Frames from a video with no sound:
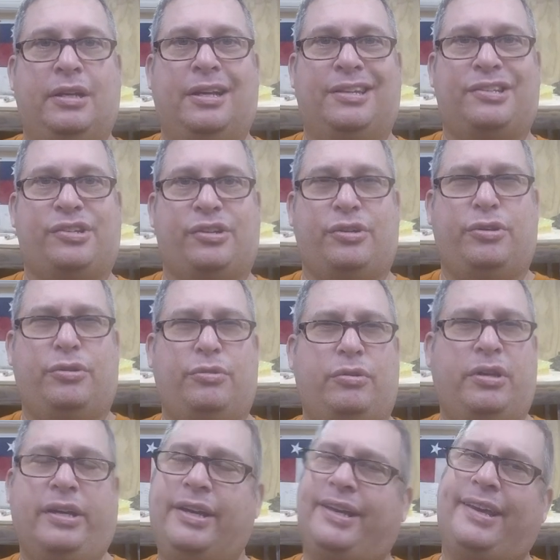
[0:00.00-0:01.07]
So,
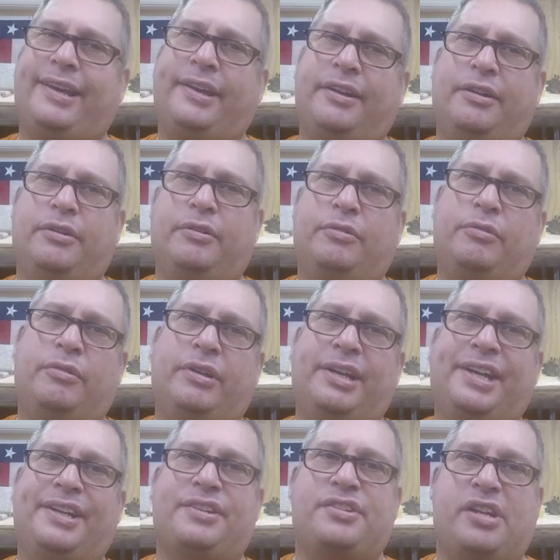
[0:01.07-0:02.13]
you know,
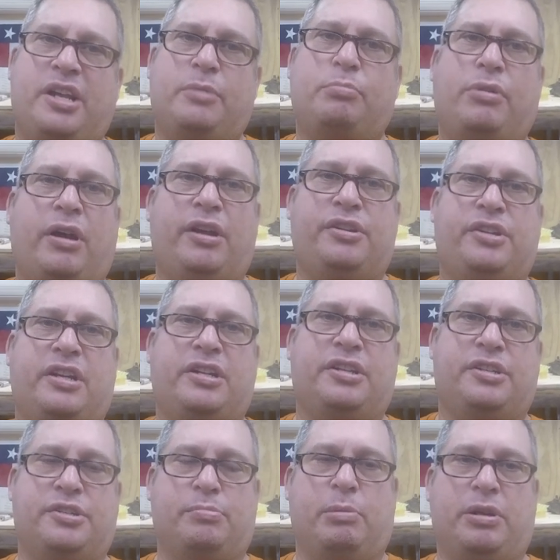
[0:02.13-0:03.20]
it's not a project
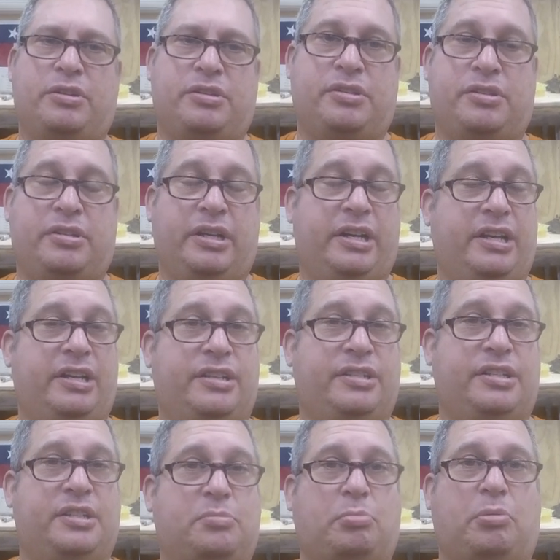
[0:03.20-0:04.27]
as much as
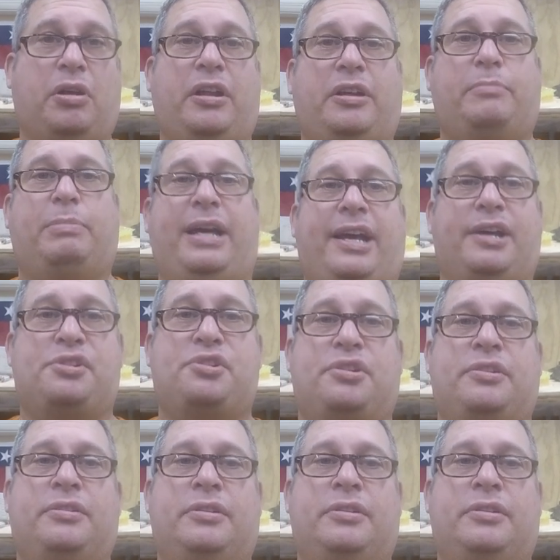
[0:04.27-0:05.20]
it's product bash.